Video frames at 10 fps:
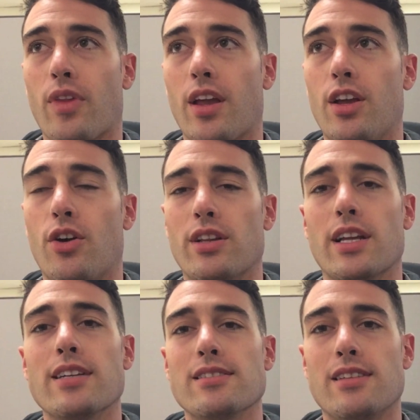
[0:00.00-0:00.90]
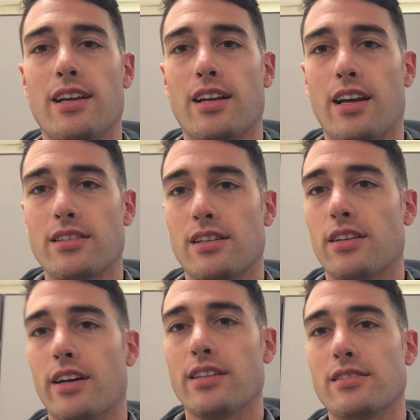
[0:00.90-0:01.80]
You know, I'd like to stay connected. I'd
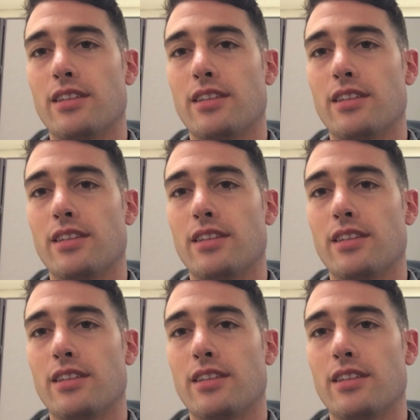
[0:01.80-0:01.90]
like to